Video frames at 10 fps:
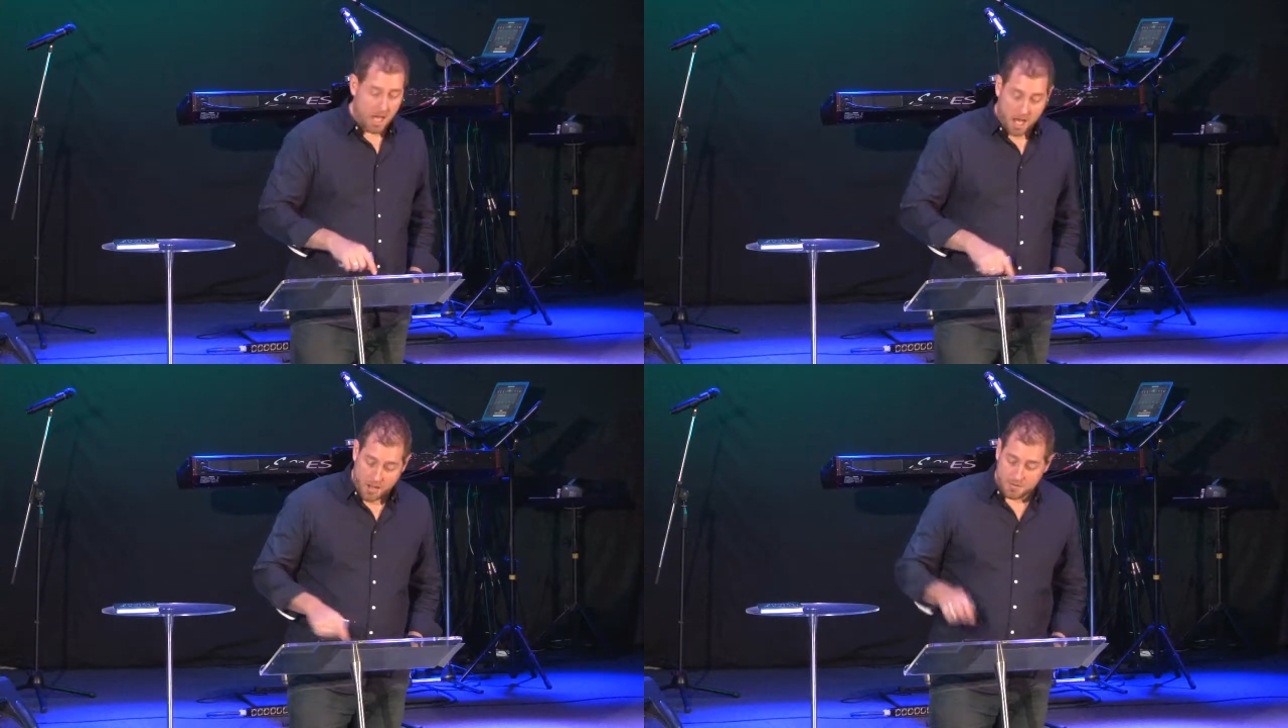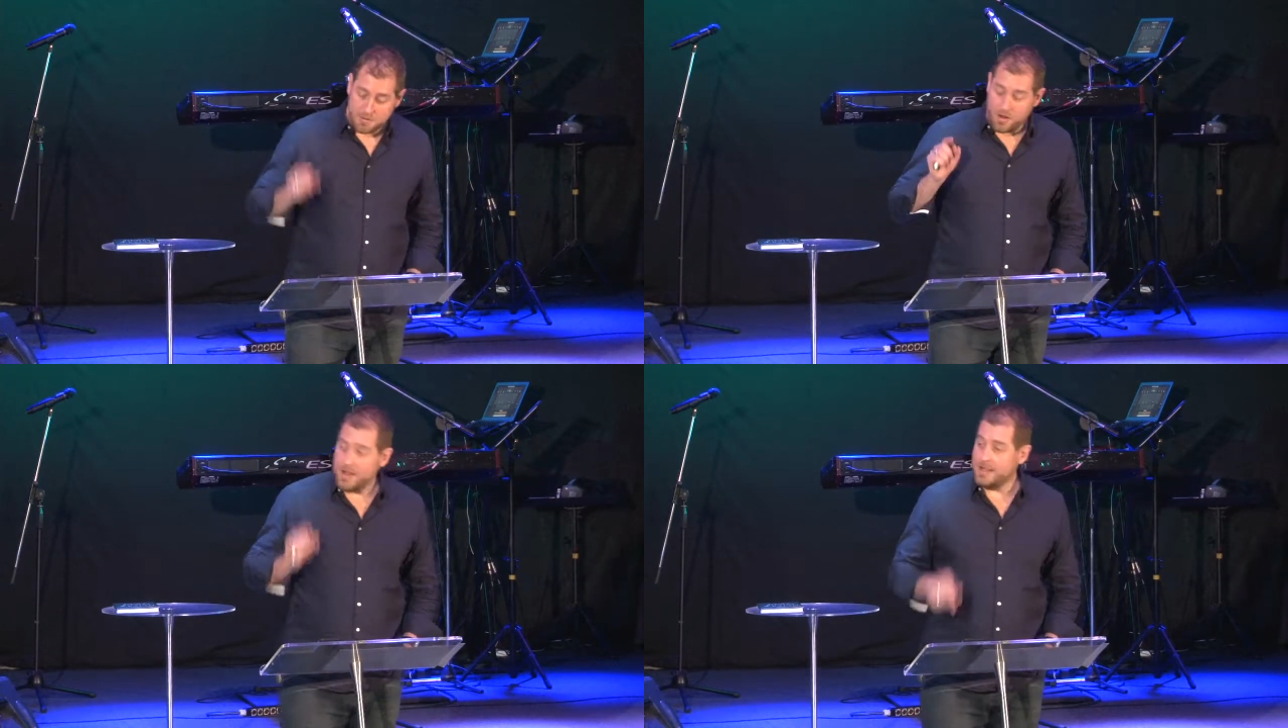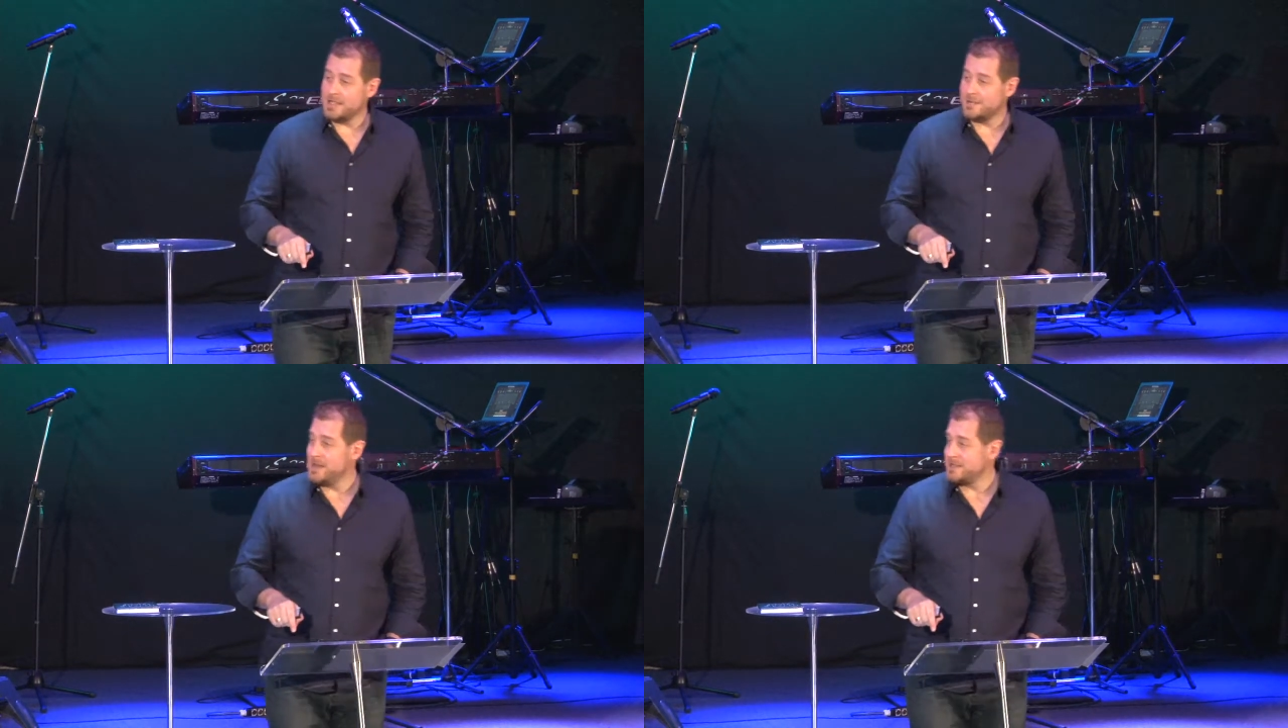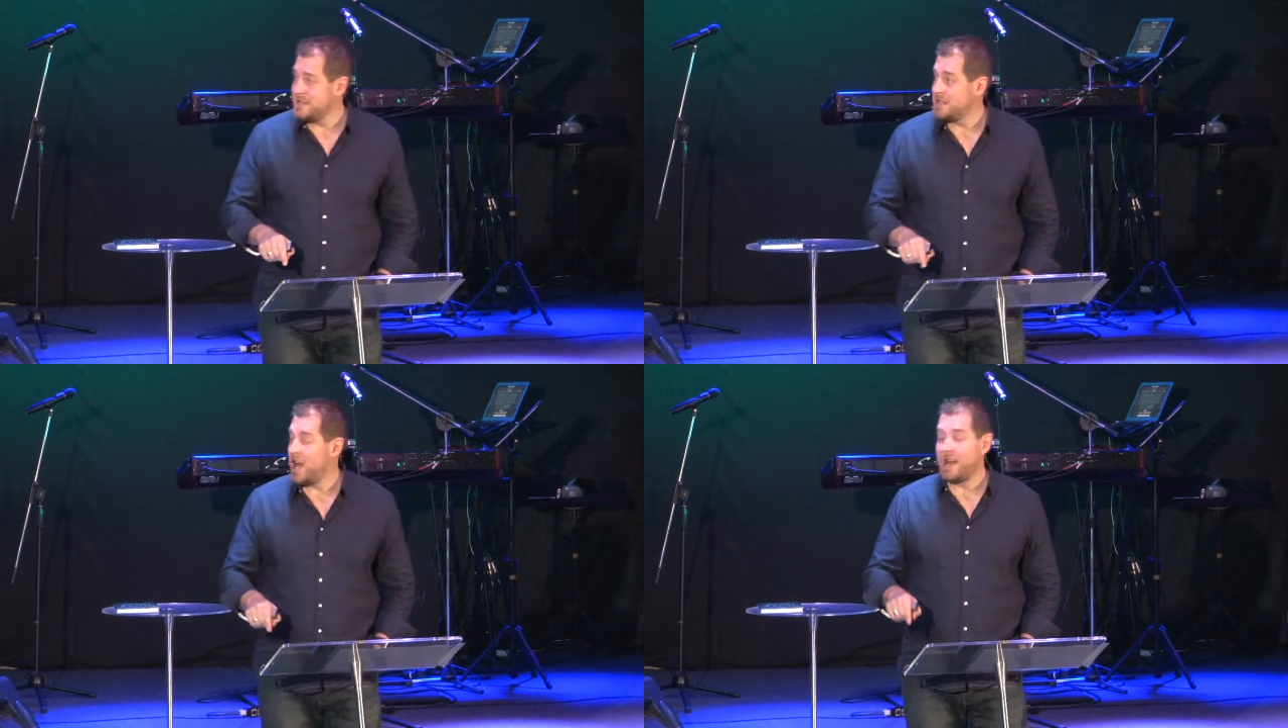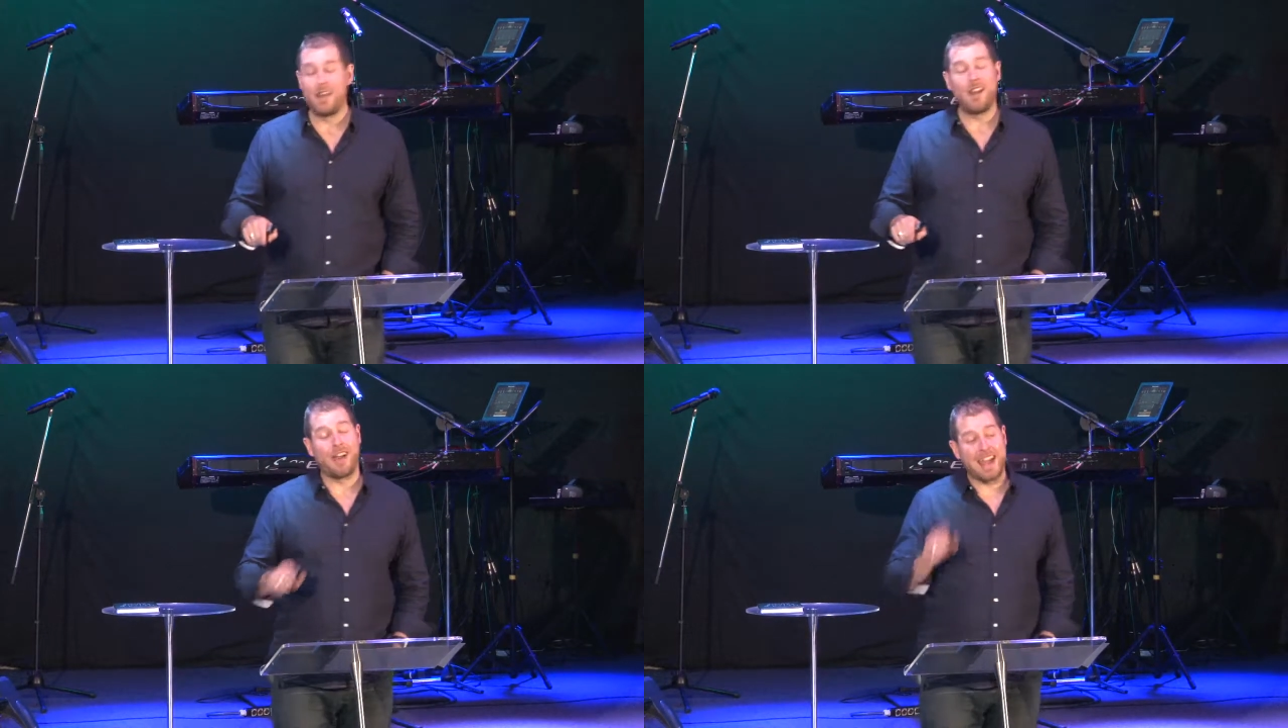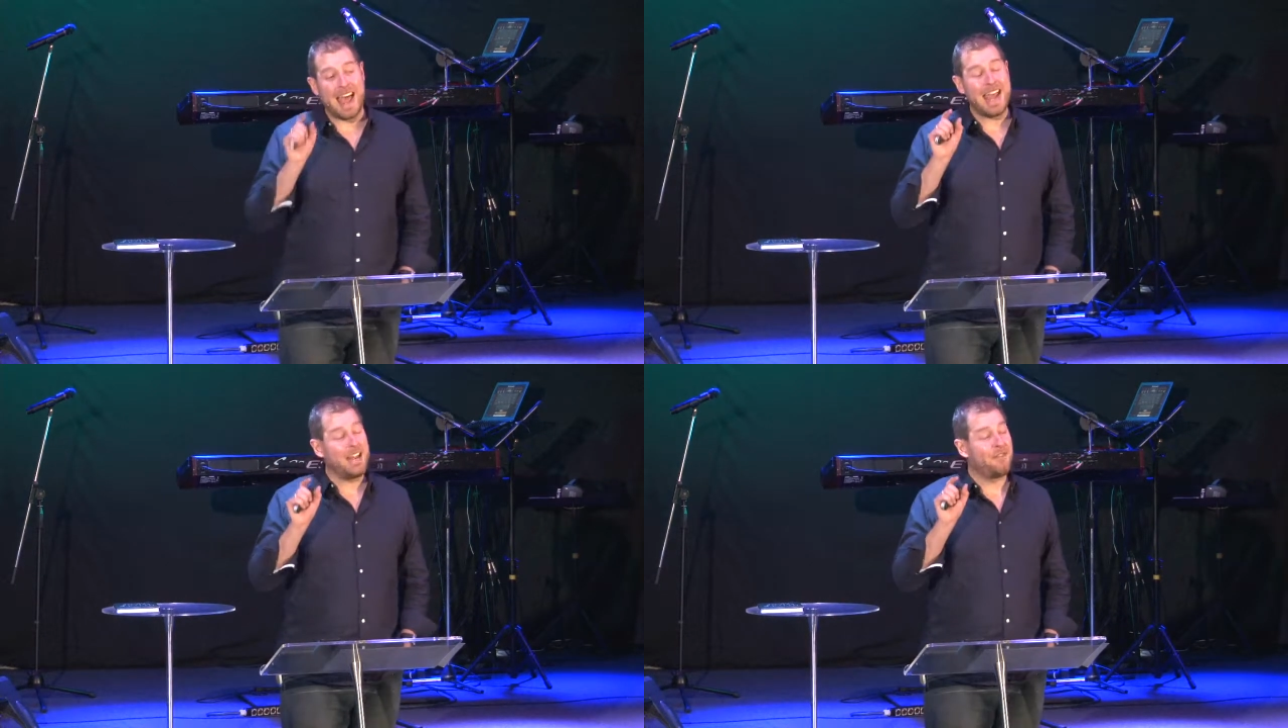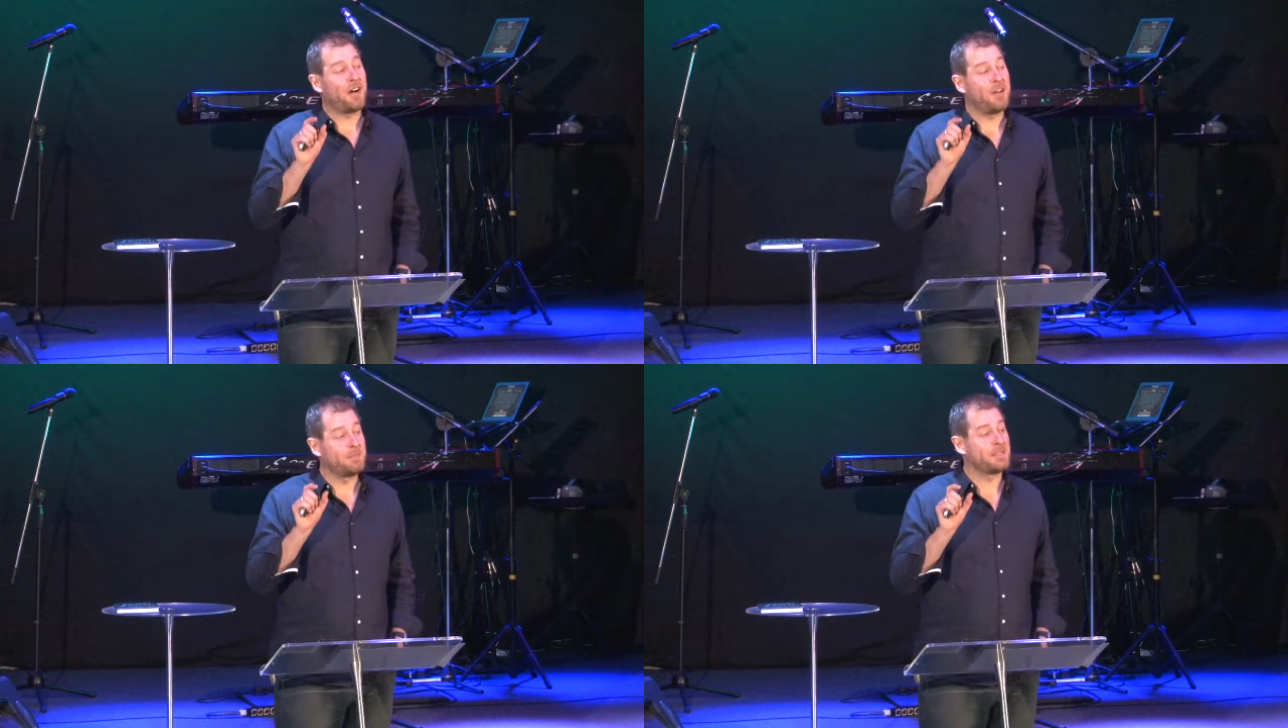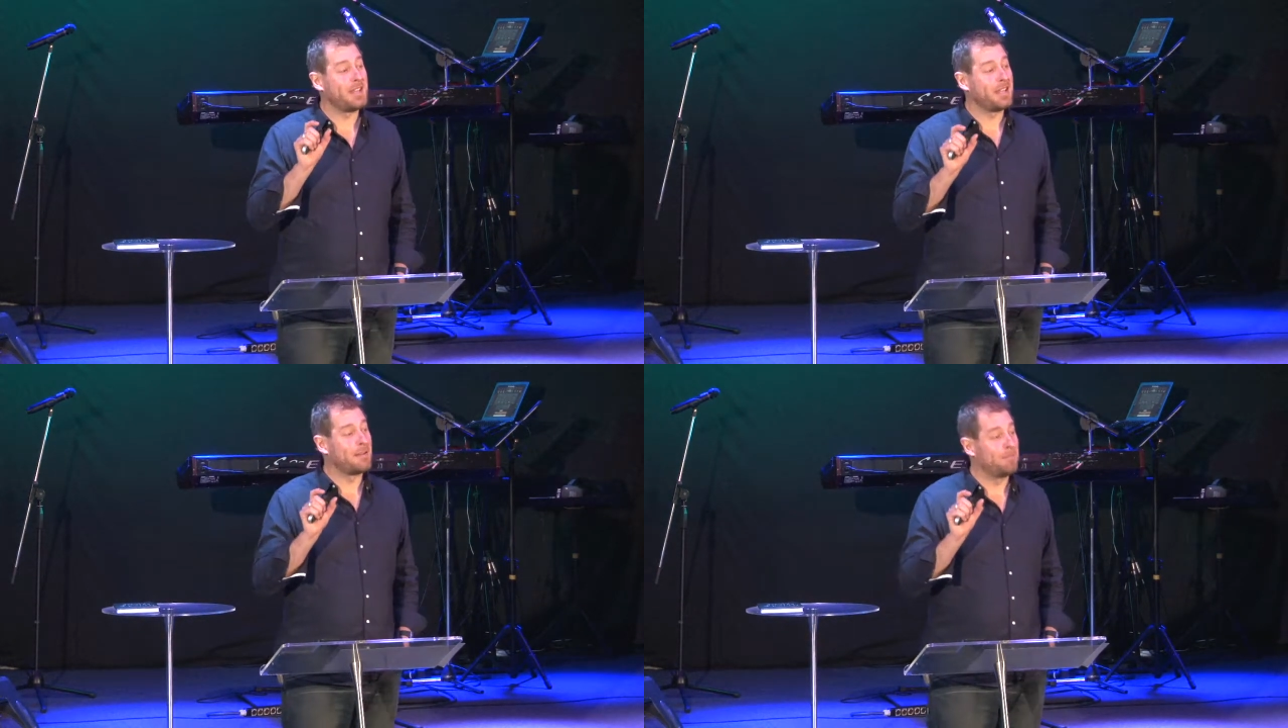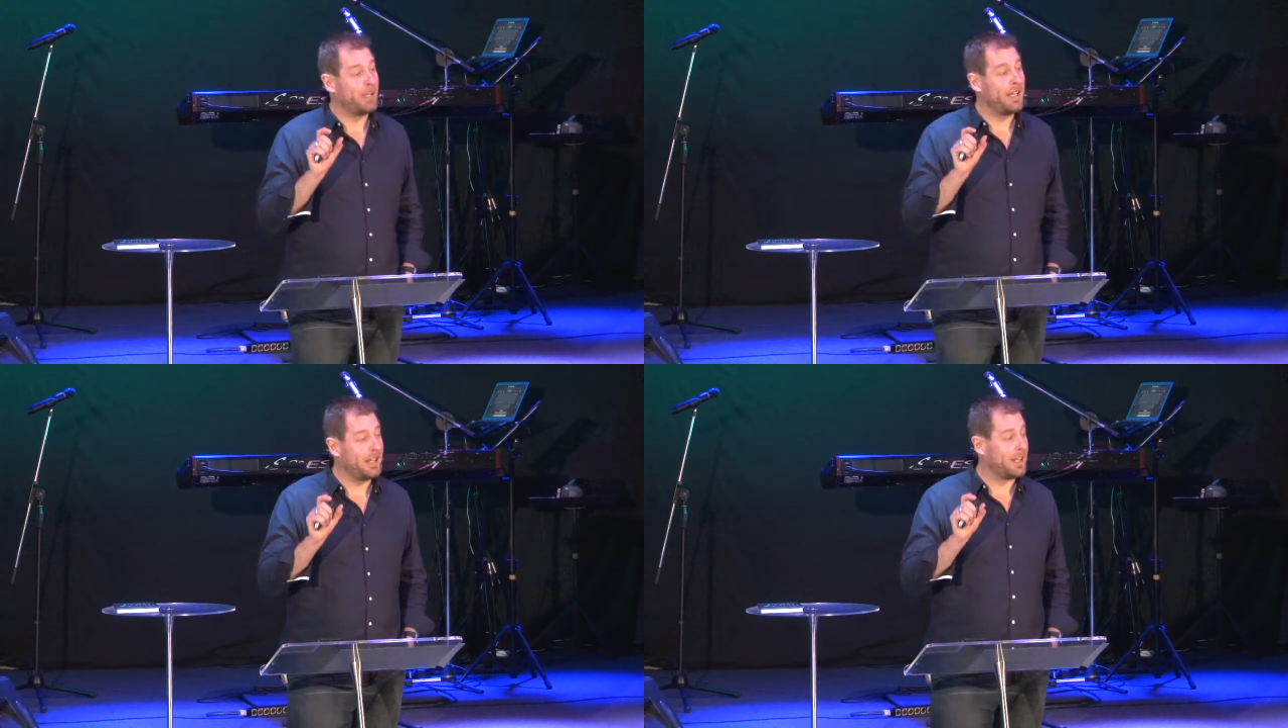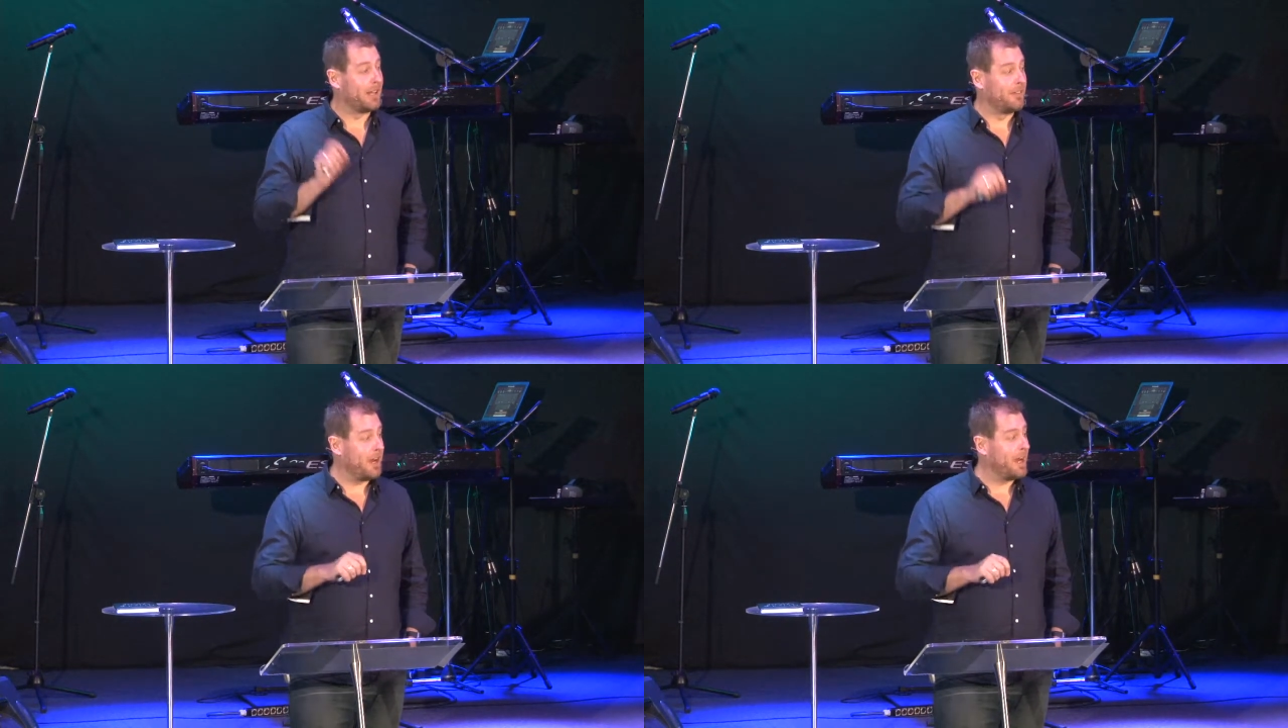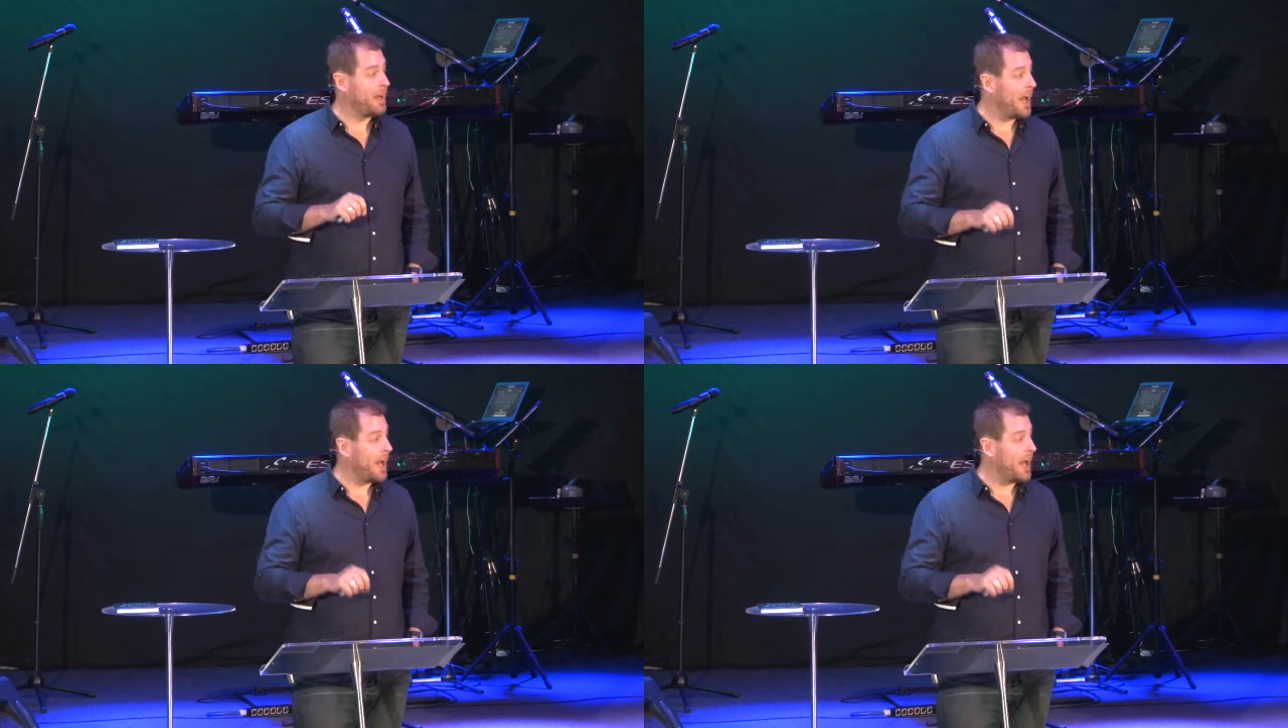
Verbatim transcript: I was writing this message. I'd, I'd eighty-five percent completed it, right?